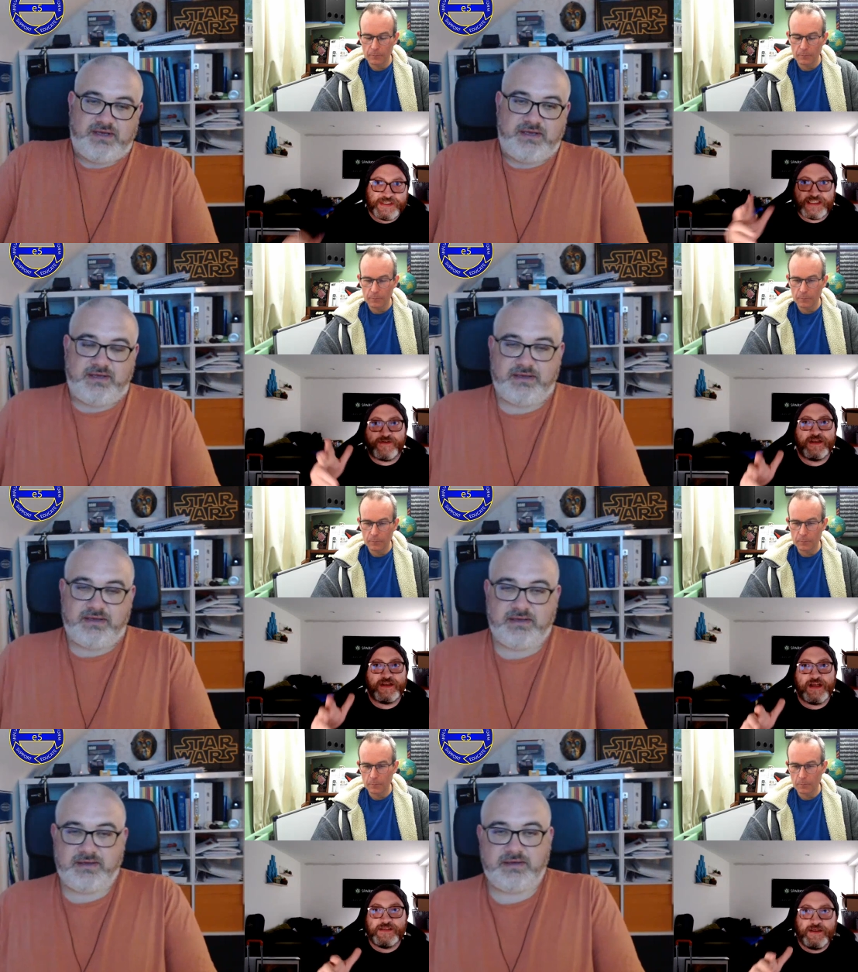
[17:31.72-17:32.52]
Speaker 1: protective
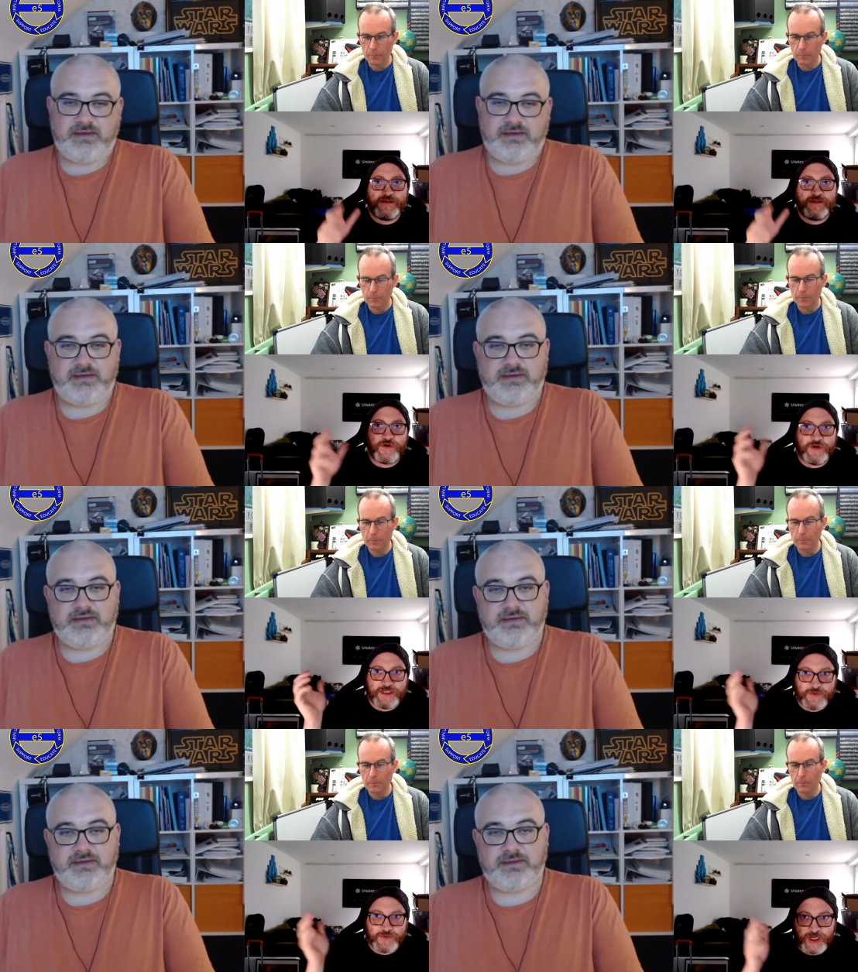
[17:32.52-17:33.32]
conductor that's
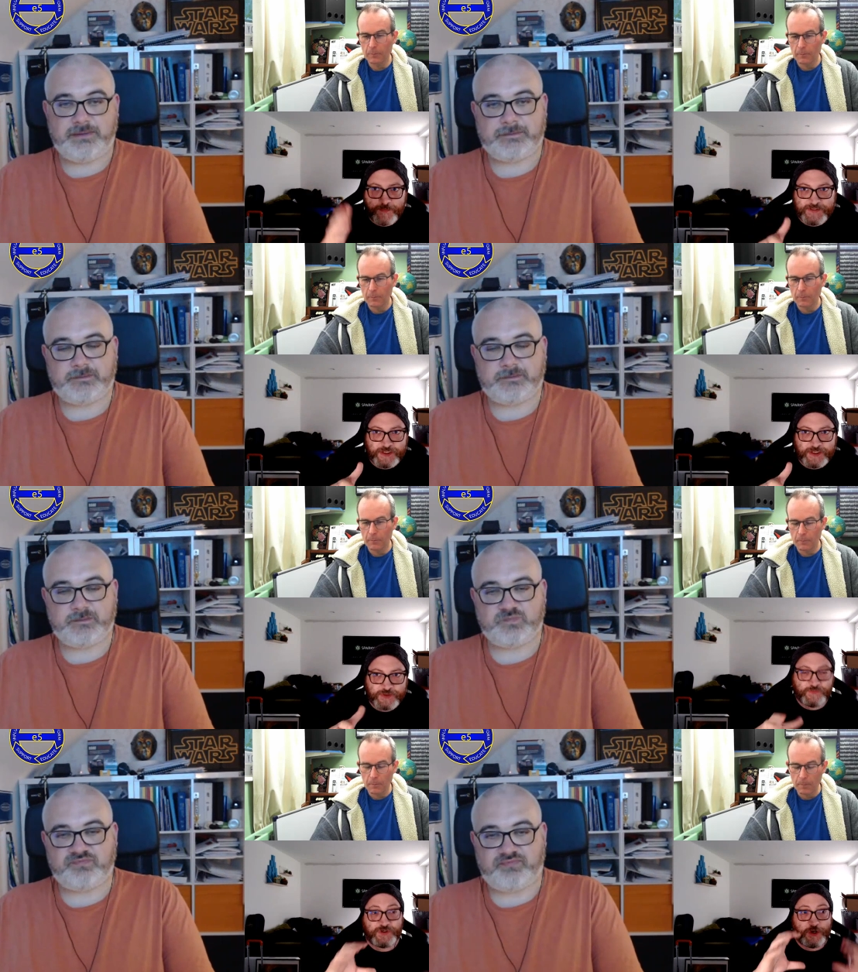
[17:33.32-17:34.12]
gone into an
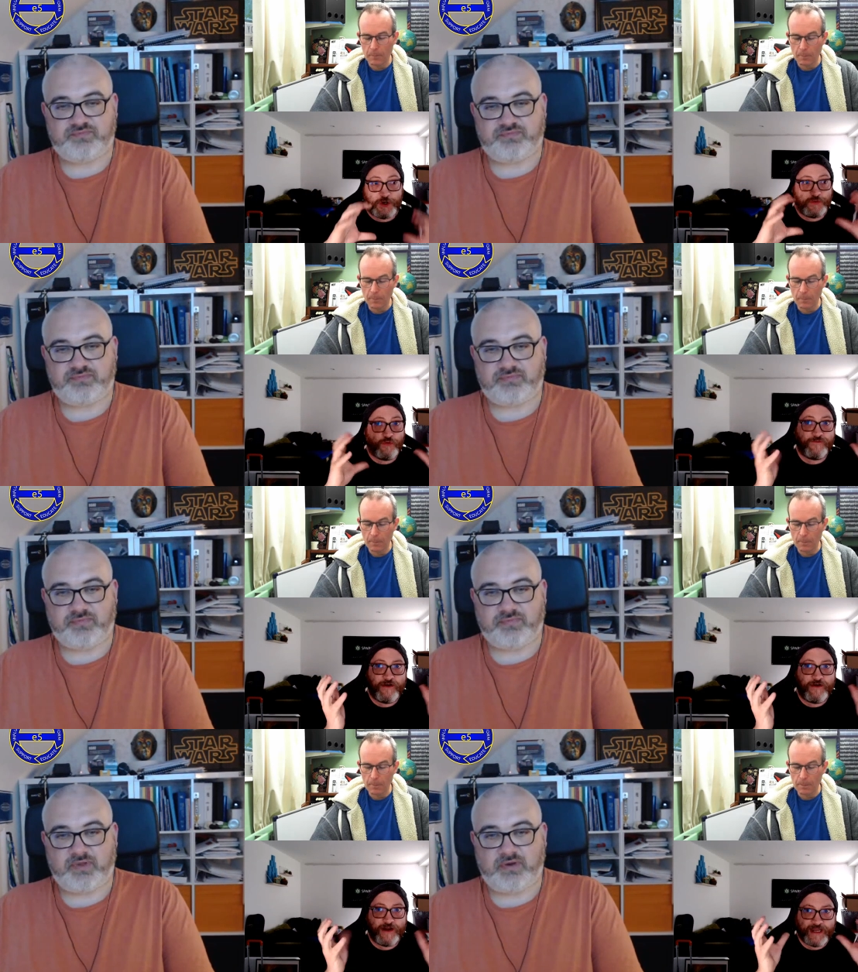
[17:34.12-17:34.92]
equipotential zone
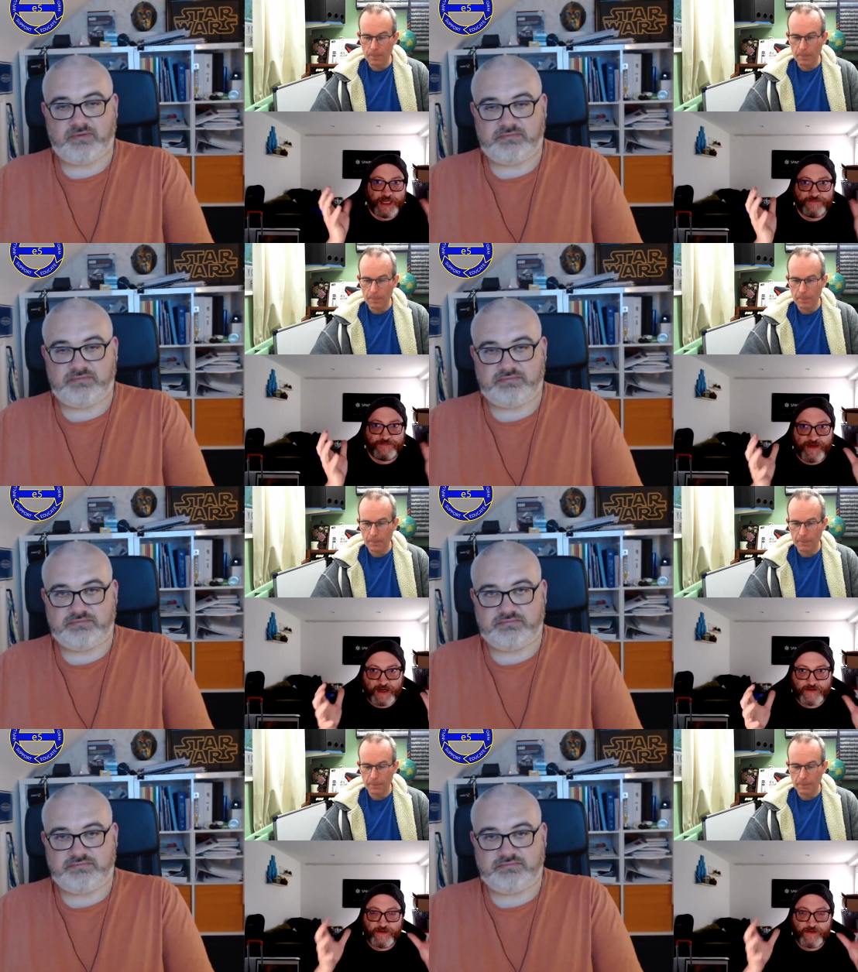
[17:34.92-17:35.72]
or a Faraday cage
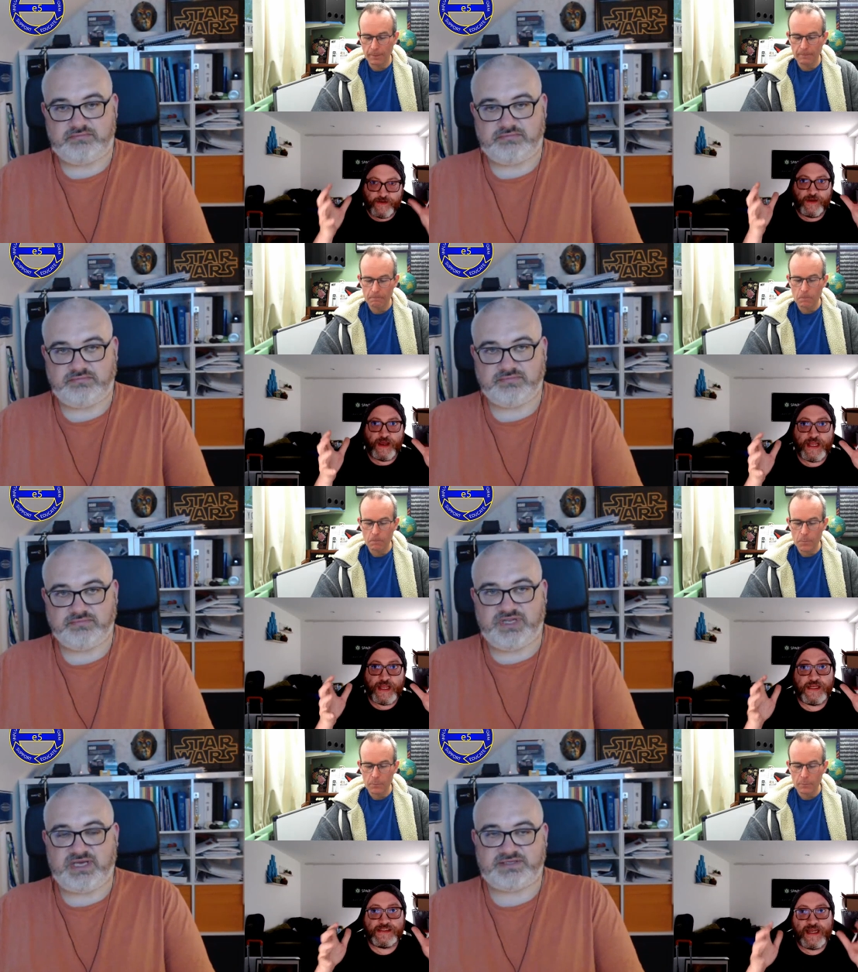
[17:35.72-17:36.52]
effect,
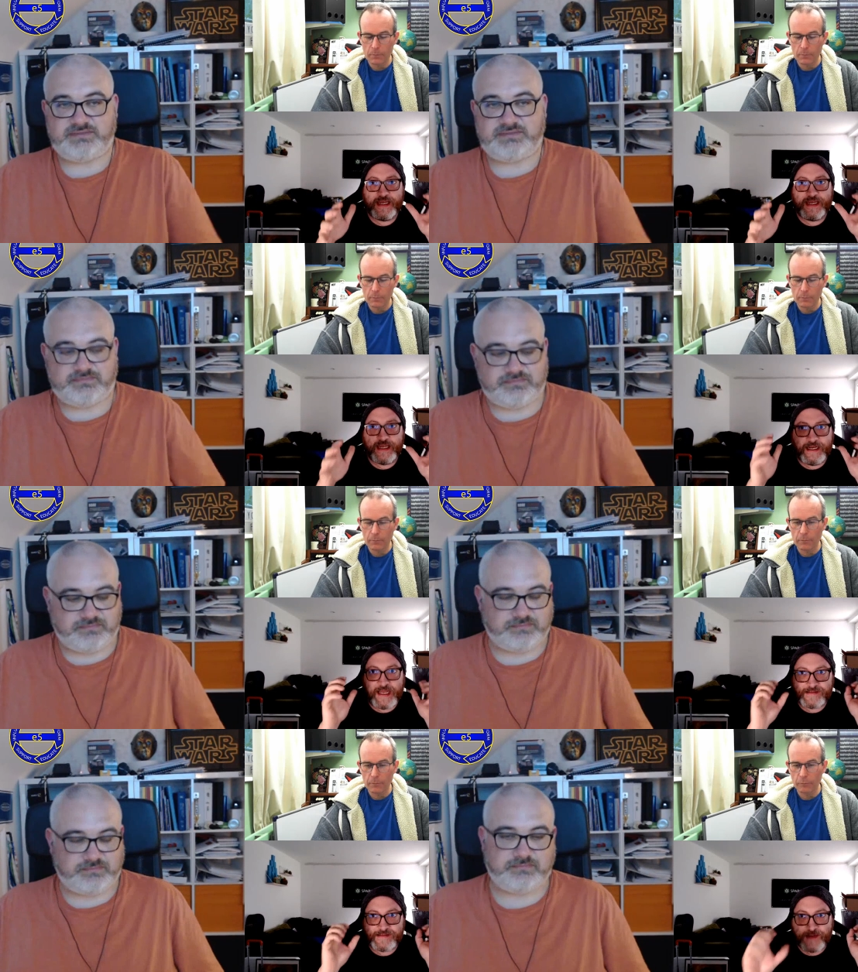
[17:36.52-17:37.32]
and then it's yes.
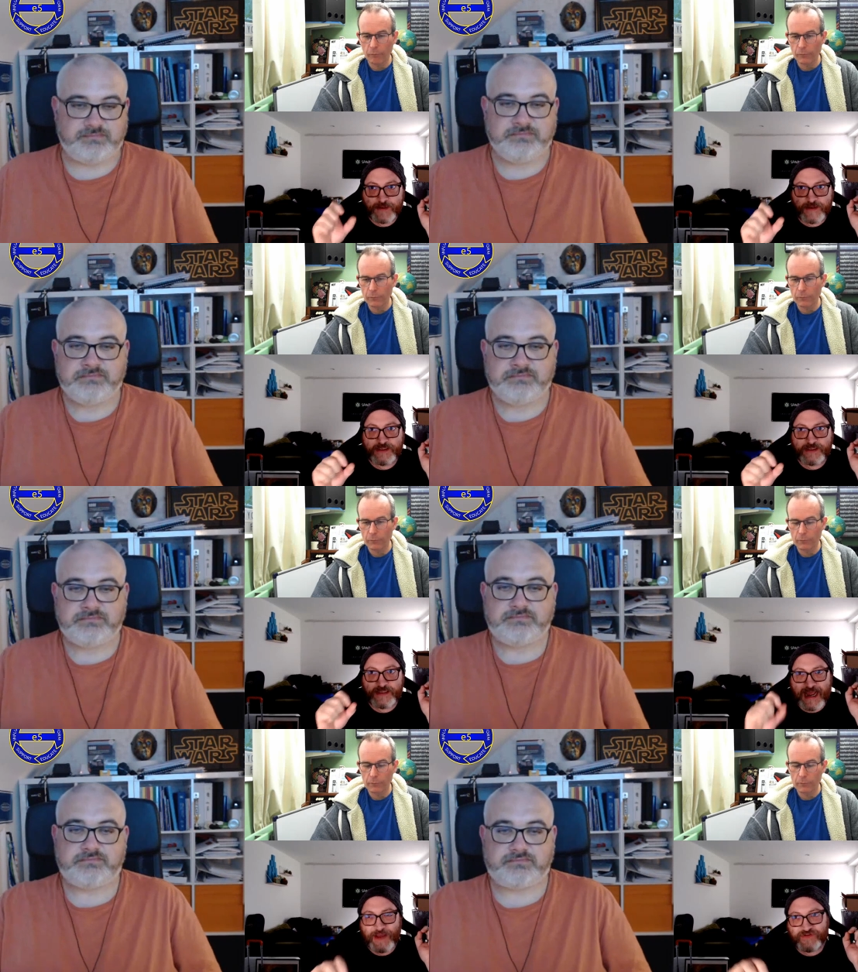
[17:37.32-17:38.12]
taking that same
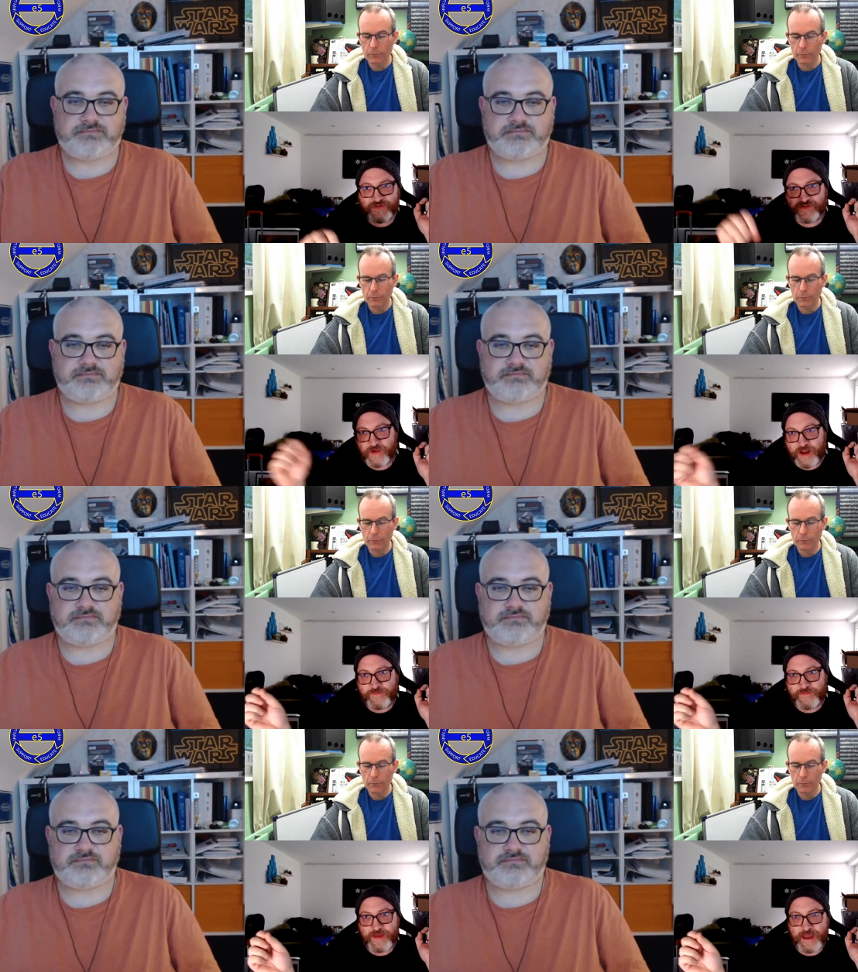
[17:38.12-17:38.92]
conductor
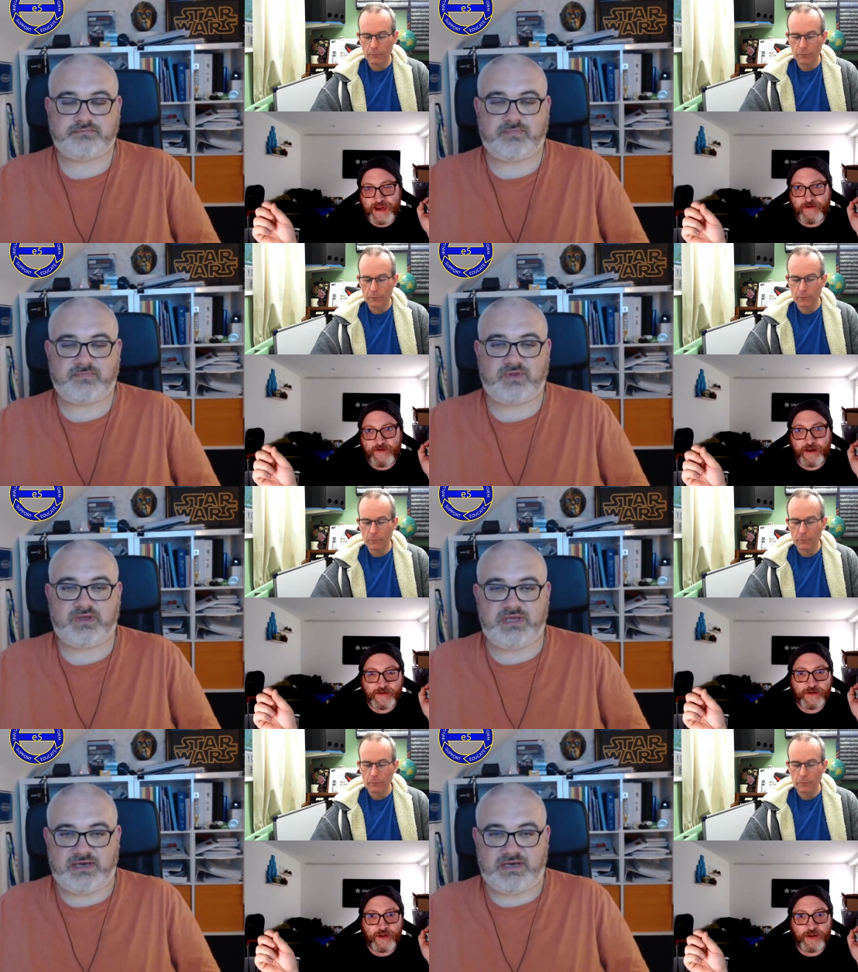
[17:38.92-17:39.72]
outside of that
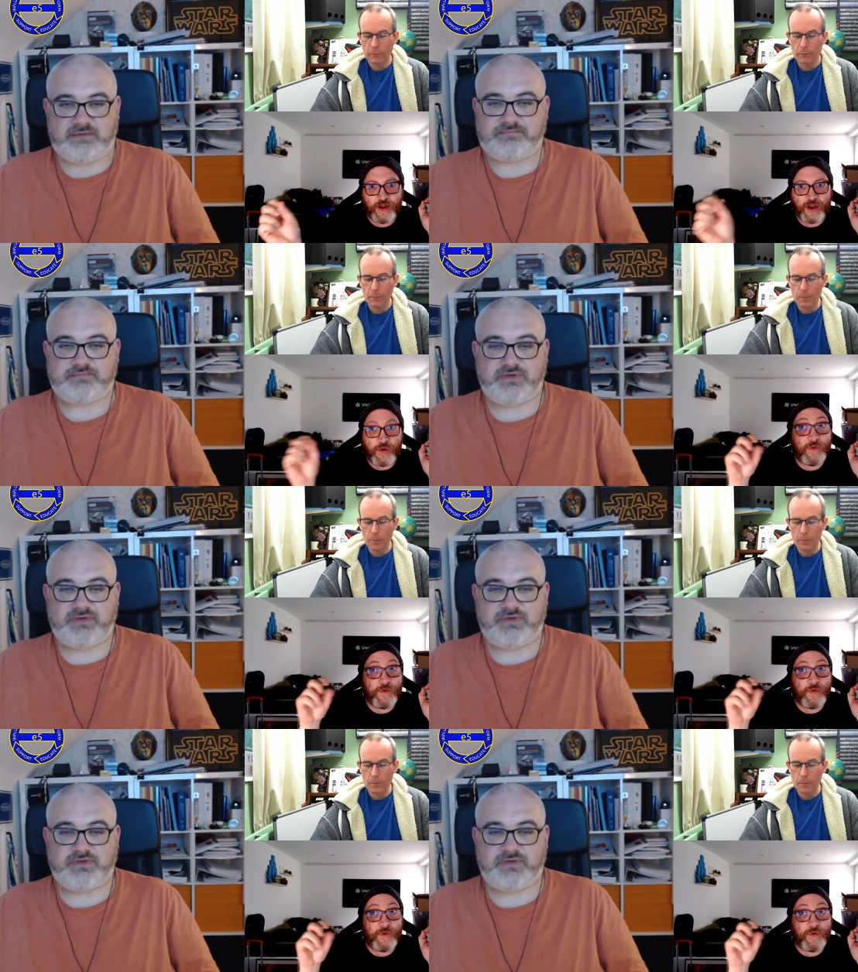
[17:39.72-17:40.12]
area. Yeah.